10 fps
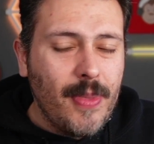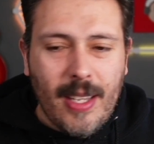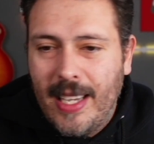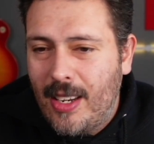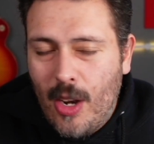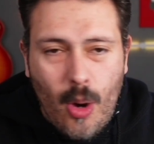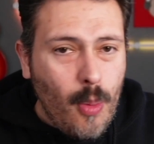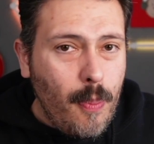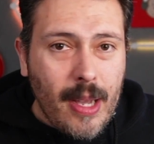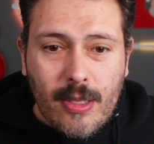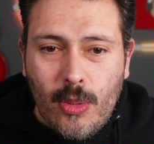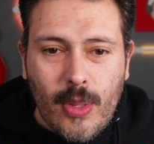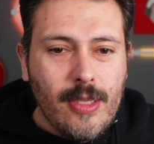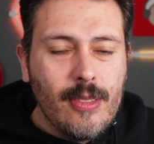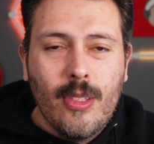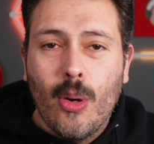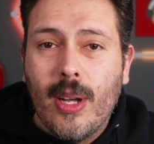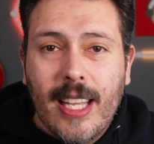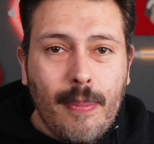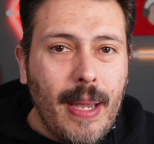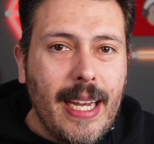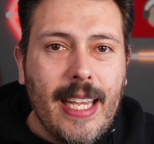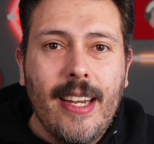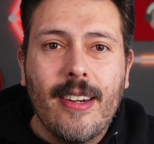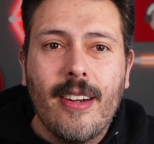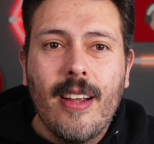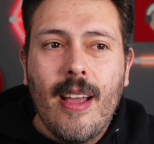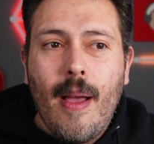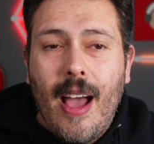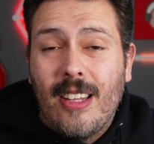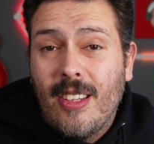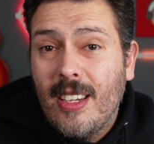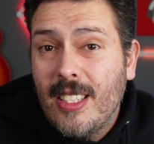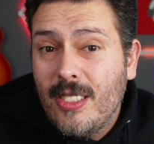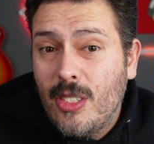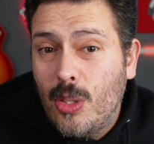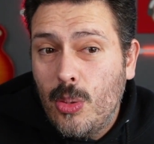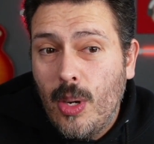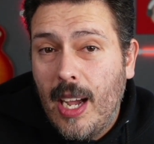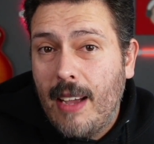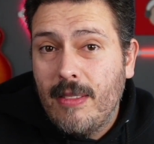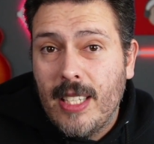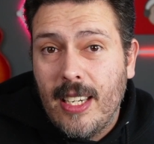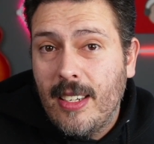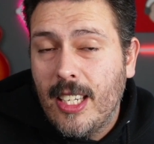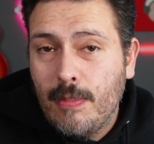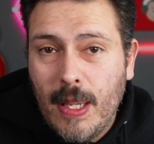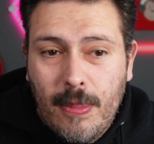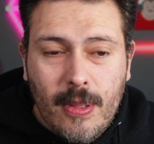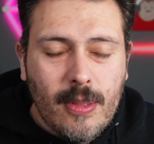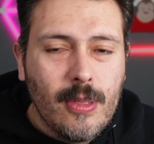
Again, no bells and whistles, no clickbait here, as long as you have 10 or less people.